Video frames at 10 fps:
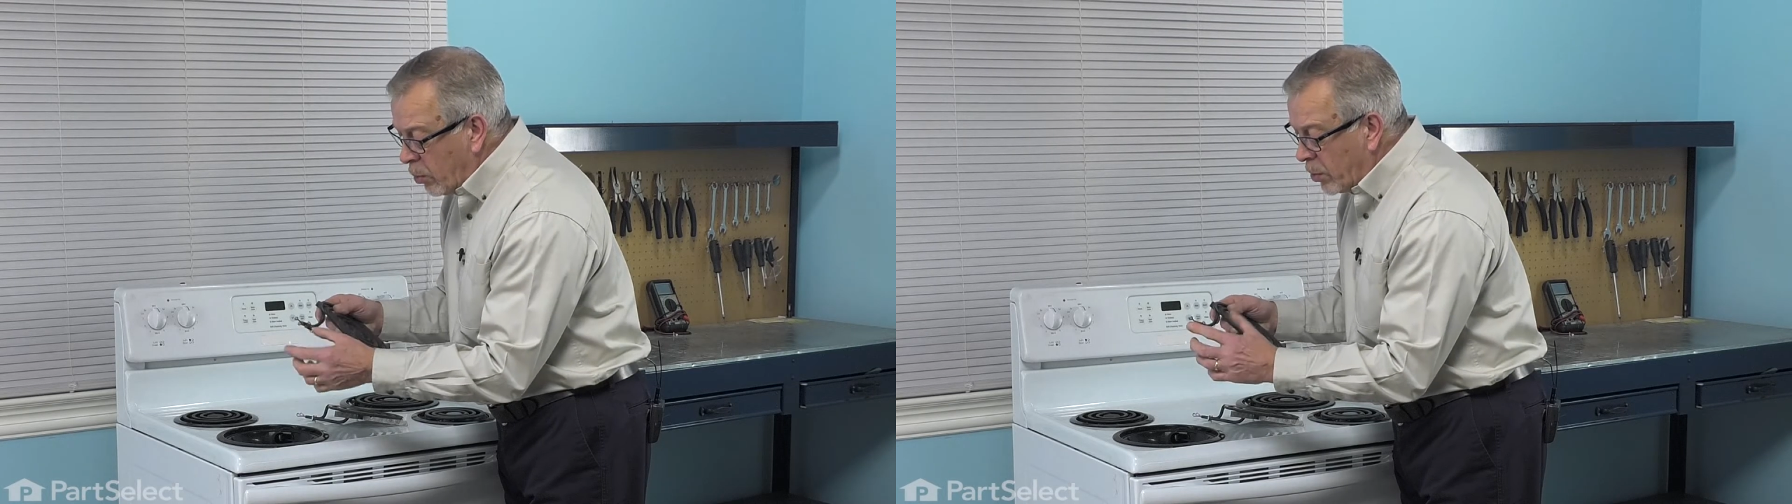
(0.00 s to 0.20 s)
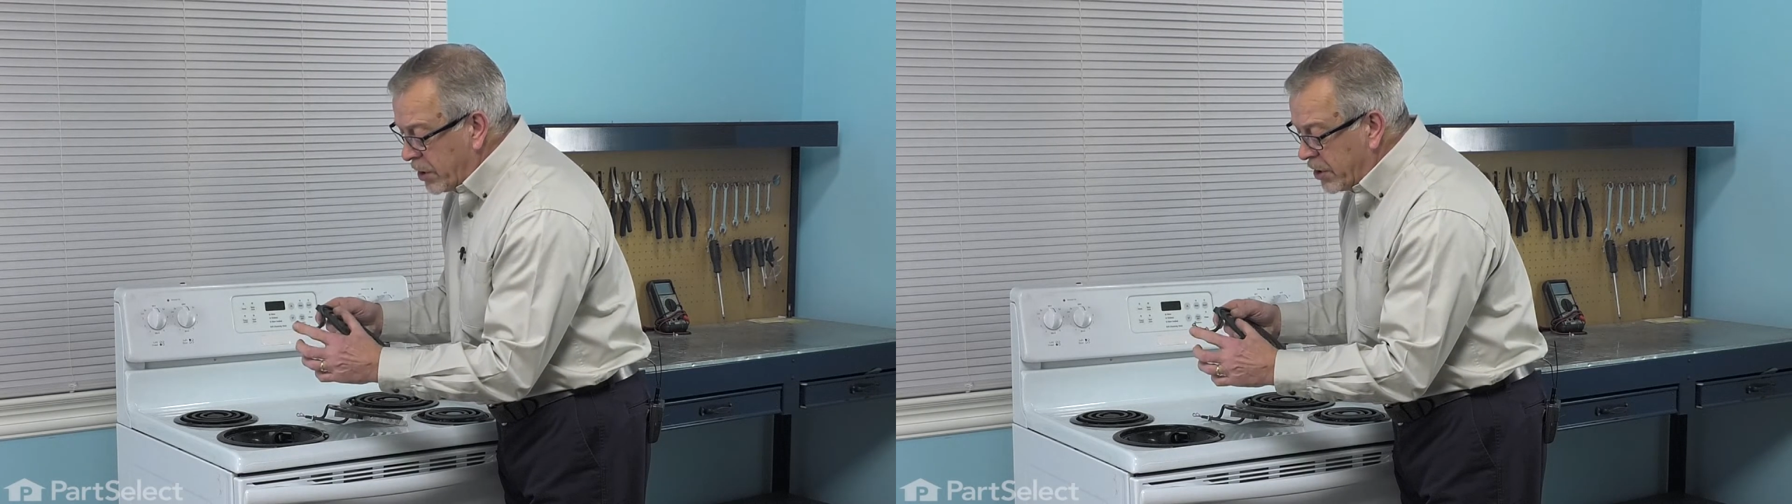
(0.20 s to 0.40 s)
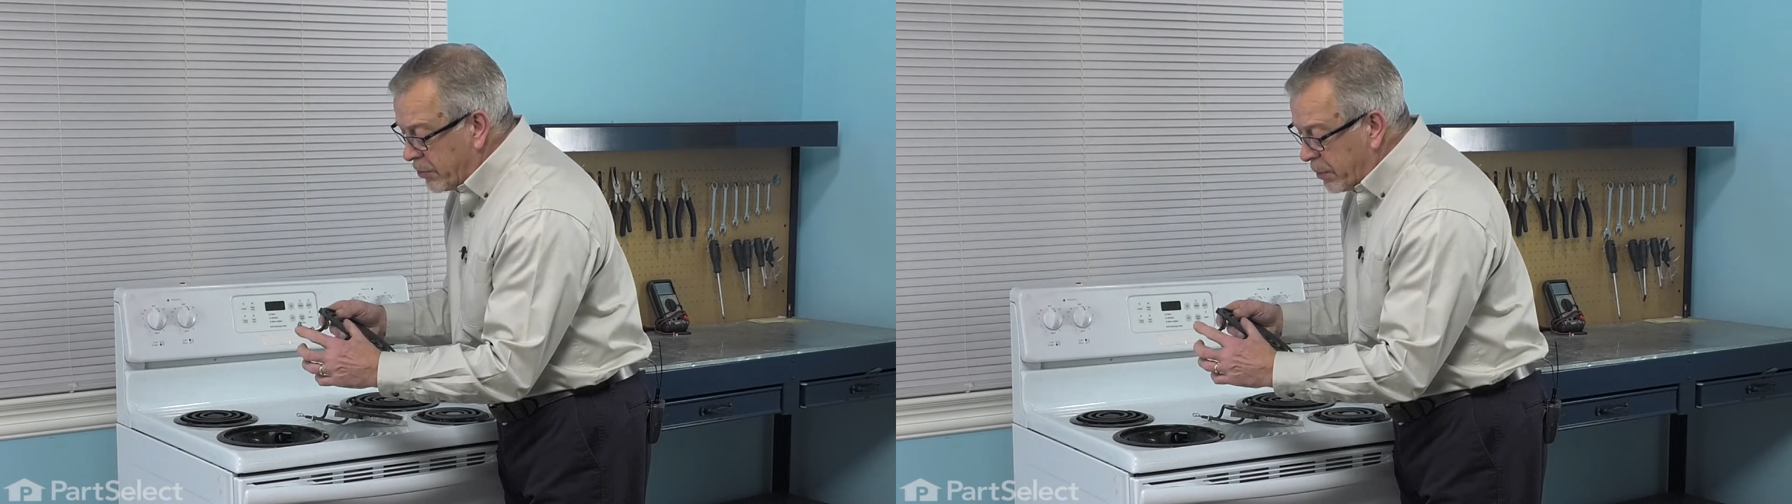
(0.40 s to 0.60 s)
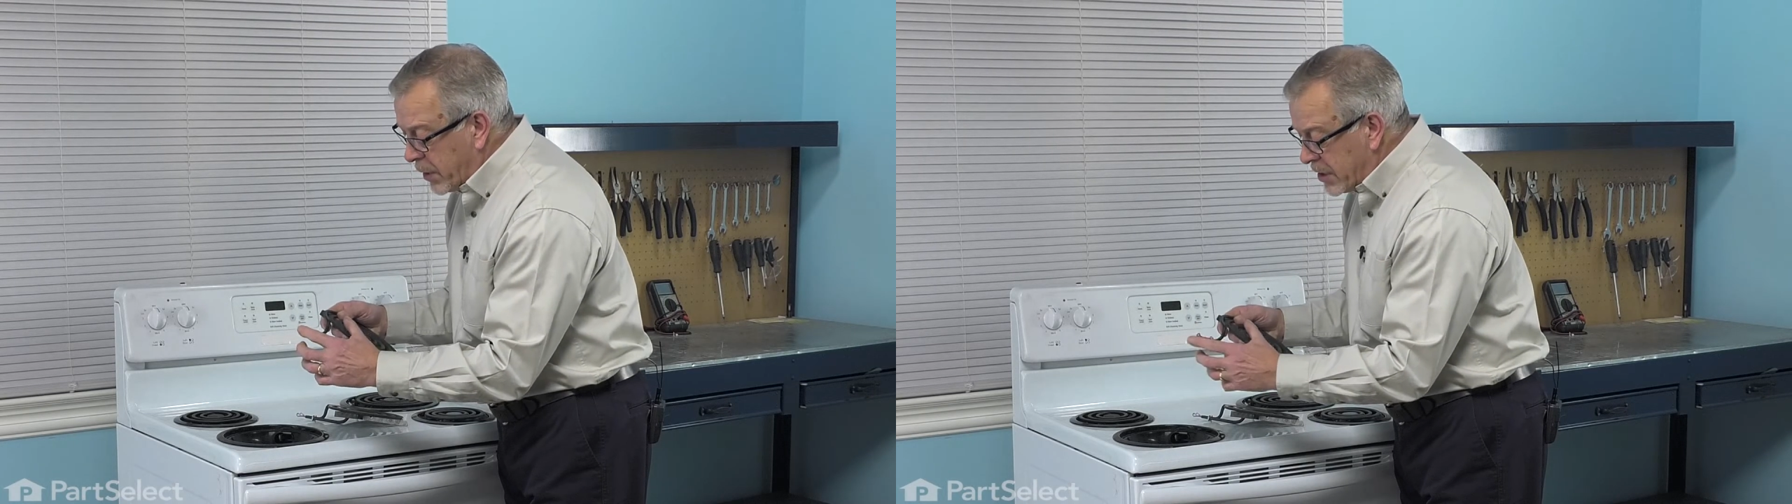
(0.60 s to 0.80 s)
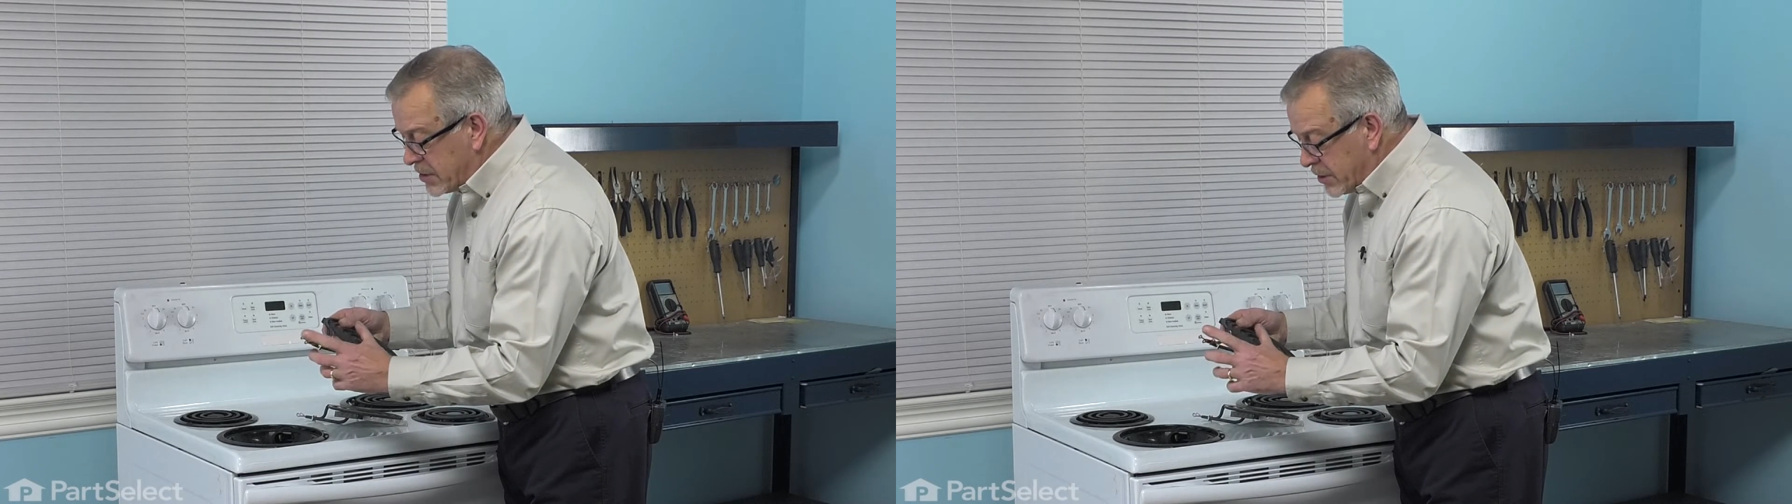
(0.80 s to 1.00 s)
we'll need to
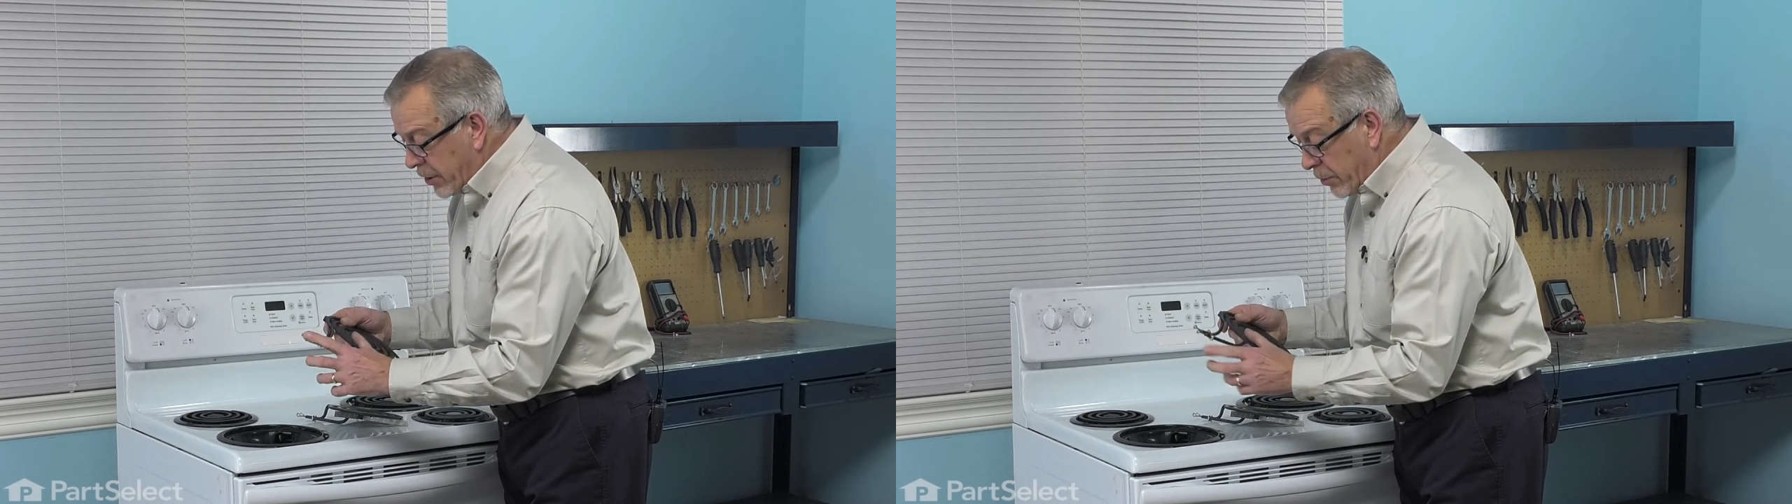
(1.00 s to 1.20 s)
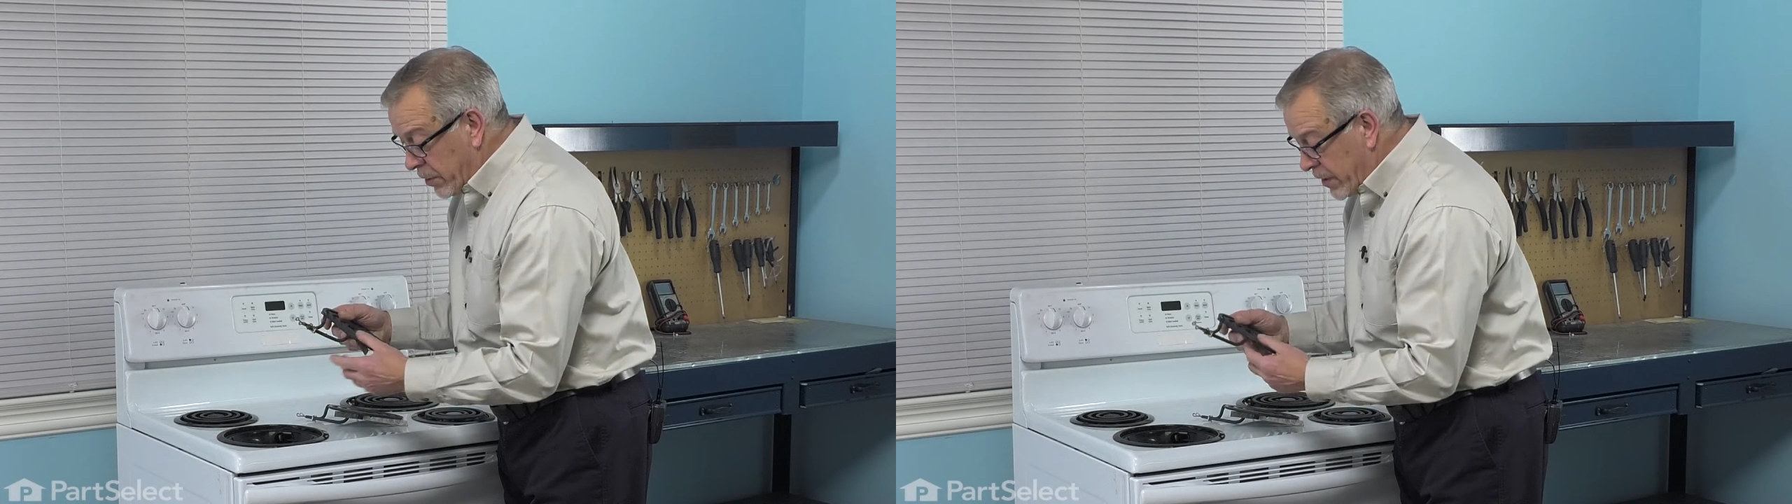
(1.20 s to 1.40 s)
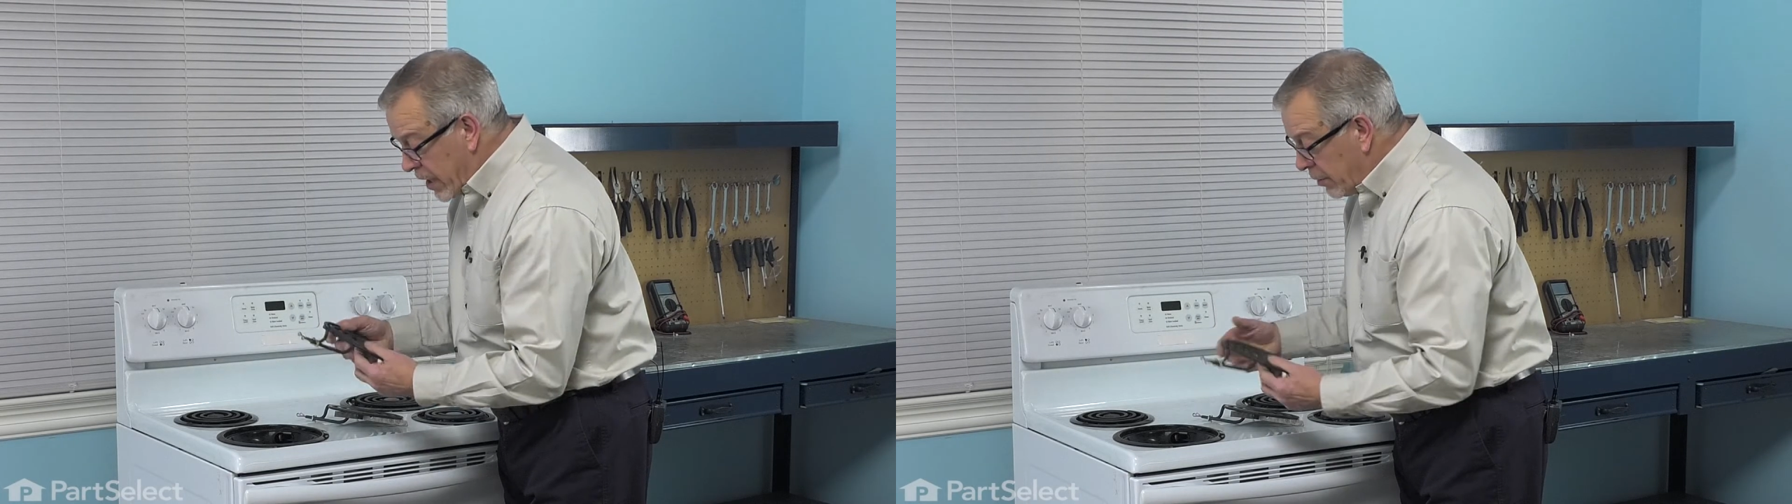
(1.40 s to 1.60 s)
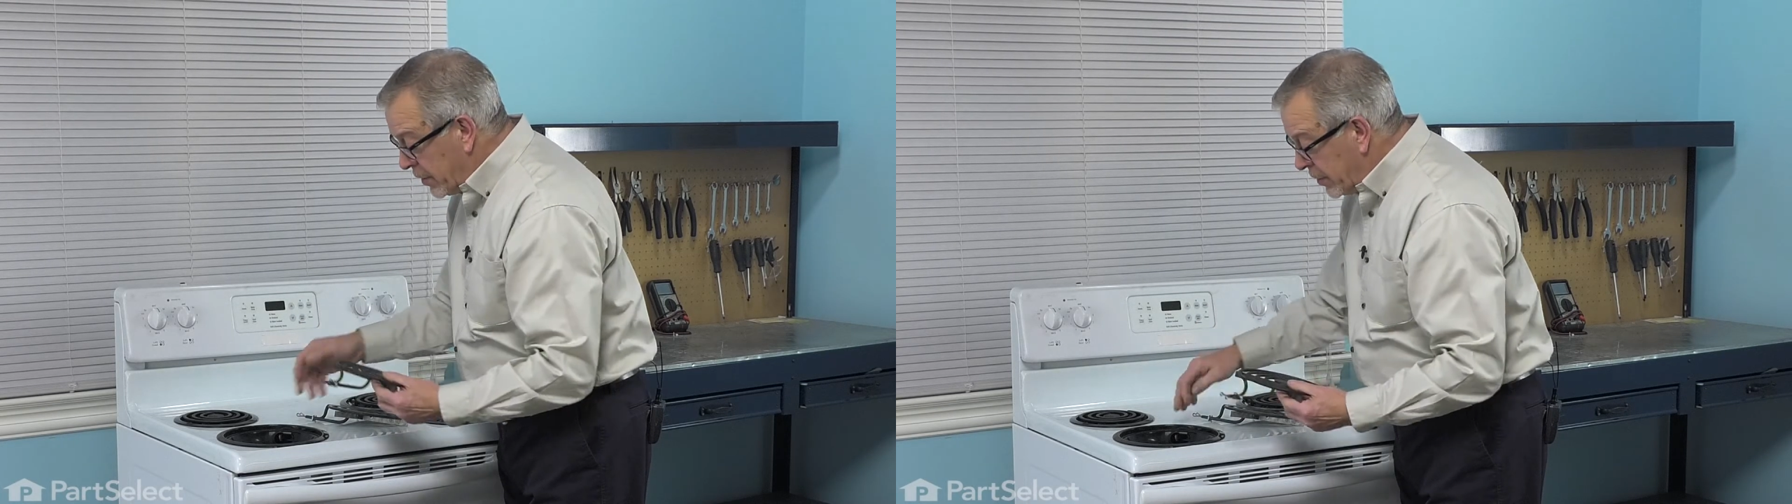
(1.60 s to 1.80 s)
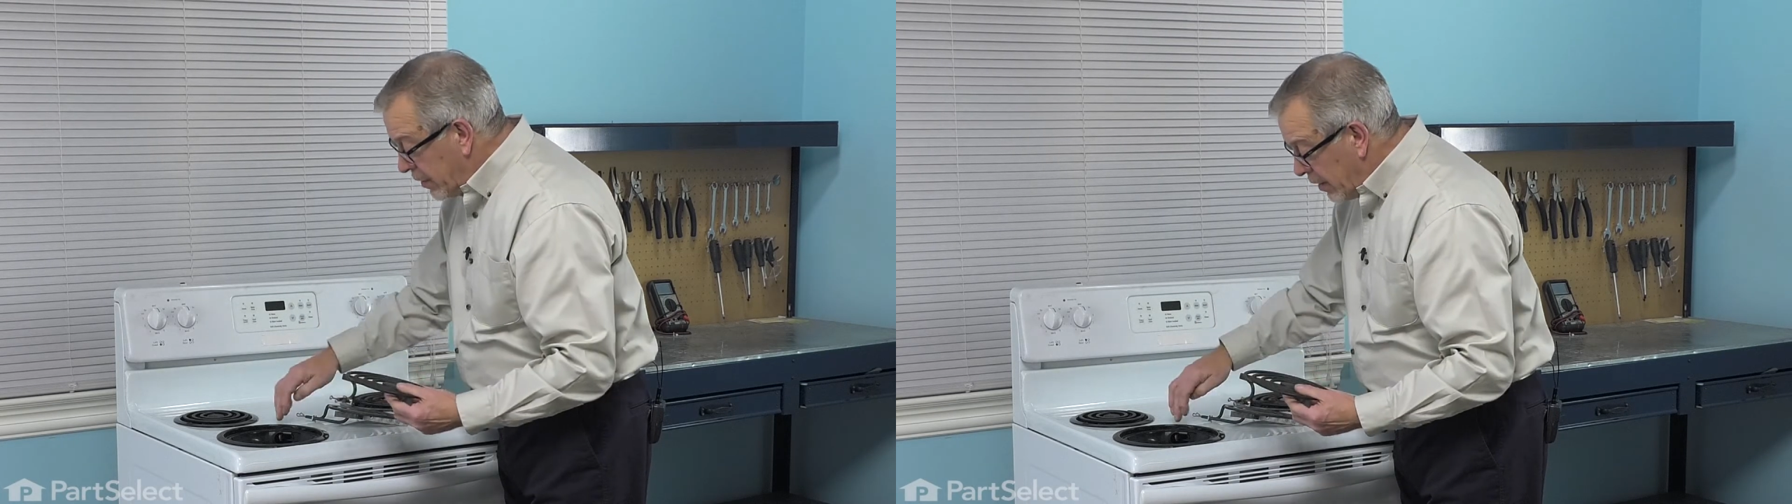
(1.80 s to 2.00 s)
replace not only the
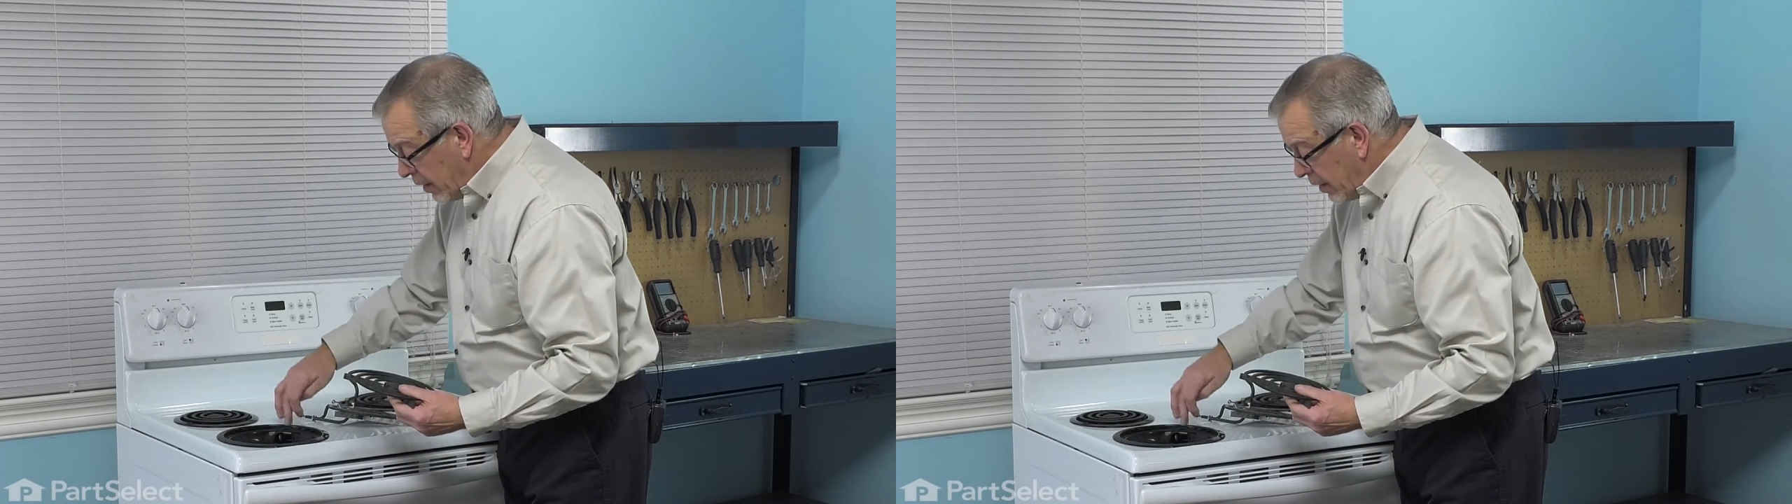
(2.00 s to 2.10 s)
element,